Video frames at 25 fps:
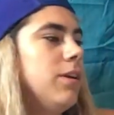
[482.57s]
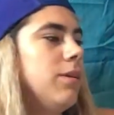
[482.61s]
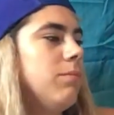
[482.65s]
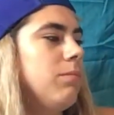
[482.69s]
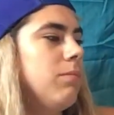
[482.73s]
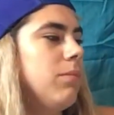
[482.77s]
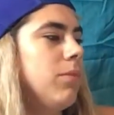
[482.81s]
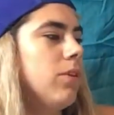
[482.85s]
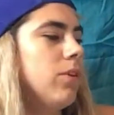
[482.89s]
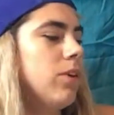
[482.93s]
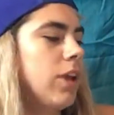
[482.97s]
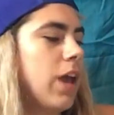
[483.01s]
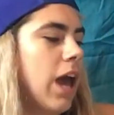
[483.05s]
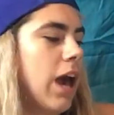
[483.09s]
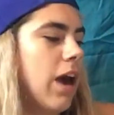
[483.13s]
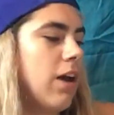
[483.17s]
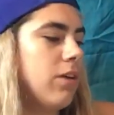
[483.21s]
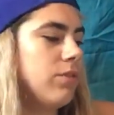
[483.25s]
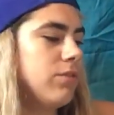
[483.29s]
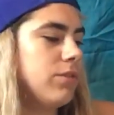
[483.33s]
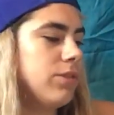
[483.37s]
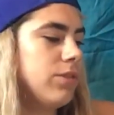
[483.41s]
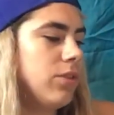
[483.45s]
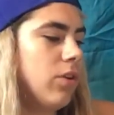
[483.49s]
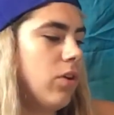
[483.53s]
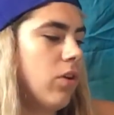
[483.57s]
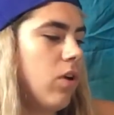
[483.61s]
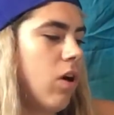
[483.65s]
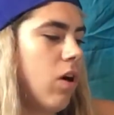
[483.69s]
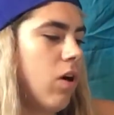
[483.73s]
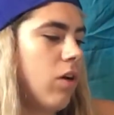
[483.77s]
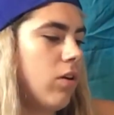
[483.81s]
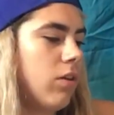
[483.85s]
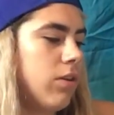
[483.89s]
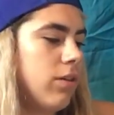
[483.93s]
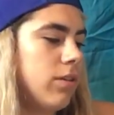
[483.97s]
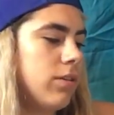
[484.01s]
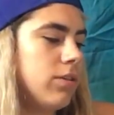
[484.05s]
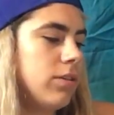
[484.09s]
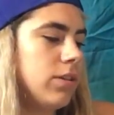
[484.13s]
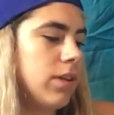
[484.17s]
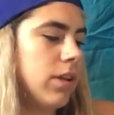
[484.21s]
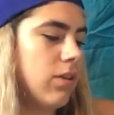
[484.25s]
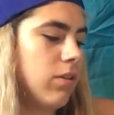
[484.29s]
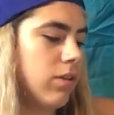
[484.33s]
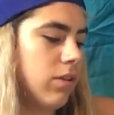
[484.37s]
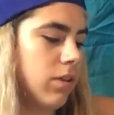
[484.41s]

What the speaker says: Mer Council. Oh, there's like a